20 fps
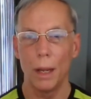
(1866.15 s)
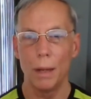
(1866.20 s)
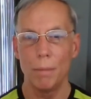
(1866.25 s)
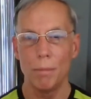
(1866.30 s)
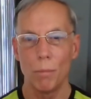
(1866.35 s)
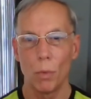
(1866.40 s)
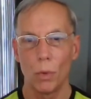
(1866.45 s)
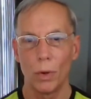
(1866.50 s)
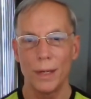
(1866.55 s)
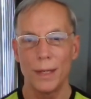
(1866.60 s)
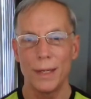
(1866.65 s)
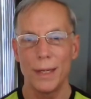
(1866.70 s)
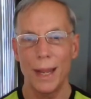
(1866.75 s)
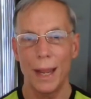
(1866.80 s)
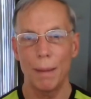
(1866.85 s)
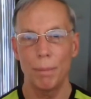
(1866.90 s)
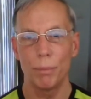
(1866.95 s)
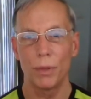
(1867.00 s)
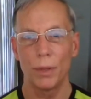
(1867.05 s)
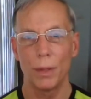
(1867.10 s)
in more
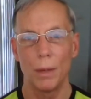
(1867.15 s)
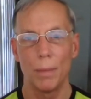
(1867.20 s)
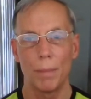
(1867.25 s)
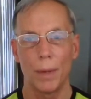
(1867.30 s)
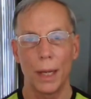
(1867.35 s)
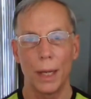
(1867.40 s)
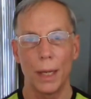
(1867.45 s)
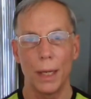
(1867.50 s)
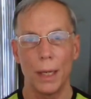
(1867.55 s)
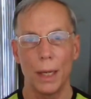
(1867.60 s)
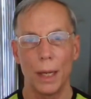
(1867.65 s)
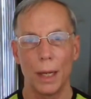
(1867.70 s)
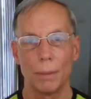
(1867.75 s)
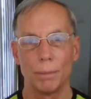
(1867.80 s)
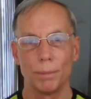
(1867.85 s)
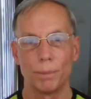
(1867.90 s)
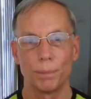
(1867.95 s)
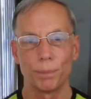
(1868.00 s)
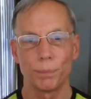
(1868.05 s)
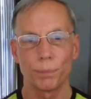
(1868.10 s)
depth in my uh,